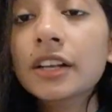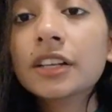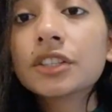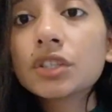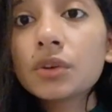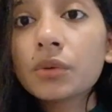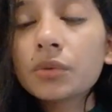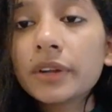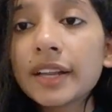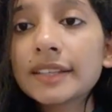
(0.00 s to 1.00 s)
So
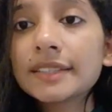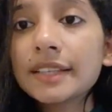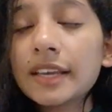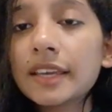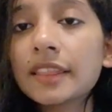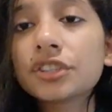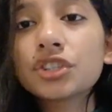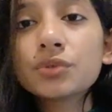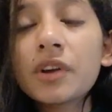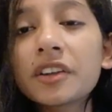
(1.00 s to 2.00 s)
when I say that
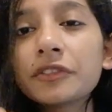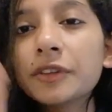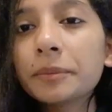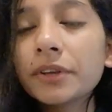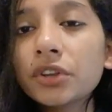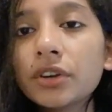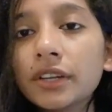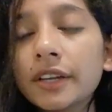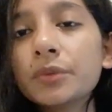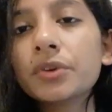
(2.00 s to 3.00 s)
you are flipping your
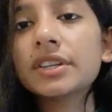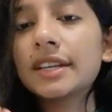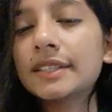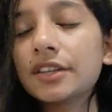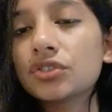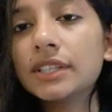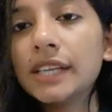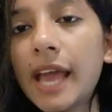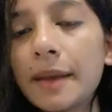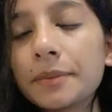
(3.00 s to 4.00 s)
lid, what essentially
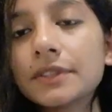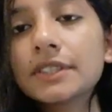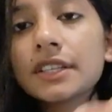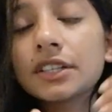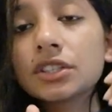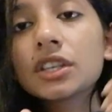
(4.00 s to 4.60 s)
happens is